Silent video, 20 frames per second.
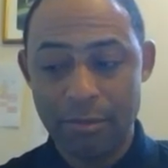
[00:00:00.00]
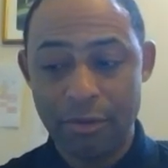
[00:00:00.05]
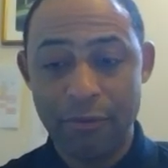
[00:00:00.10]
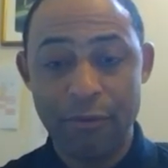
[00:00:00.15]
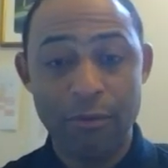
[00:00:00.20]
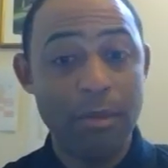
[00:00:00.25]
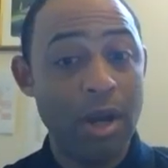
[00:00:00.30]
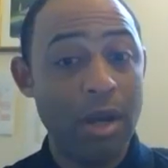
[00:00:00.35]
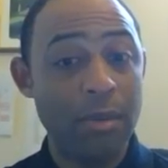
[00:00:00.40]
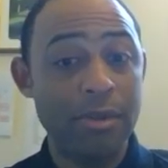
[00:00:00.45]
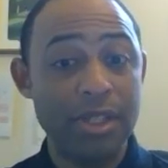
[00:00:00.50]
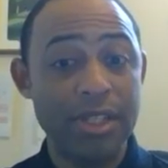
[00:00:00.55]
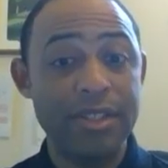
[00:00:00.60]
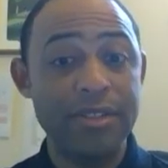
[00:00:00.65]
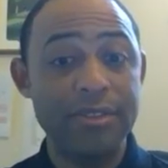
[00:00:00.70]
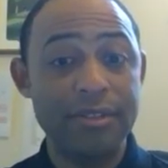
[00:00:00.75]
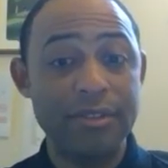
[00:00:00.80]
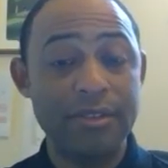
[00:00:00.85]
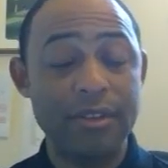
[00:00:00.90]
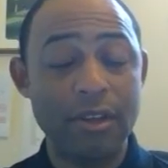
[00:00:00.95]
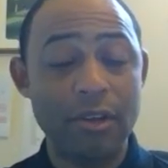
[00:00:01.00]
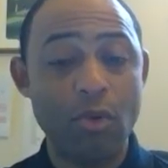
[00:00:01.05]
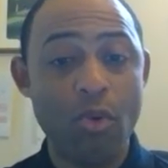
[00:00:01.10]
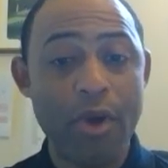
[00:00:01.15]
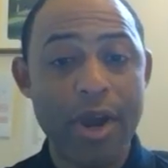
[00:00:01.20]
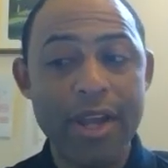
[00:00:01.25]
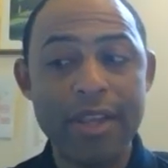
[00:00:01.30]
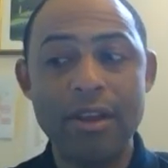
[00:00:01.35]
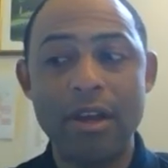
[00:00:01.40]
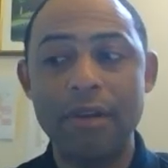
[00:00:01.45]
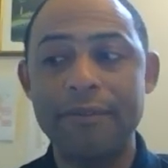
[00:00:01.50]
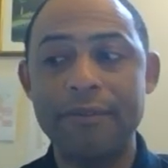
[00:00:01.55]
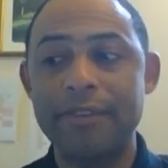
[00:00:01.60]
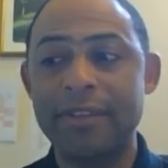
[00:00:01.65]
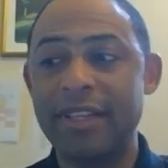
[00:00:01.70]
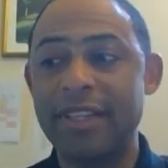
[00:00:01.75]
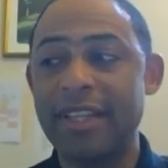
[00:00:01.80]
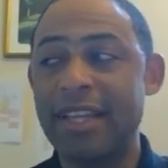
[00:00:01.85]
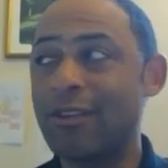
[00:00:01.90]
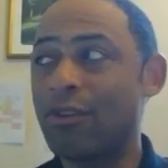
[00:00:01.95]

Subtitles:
perform homilies quite often,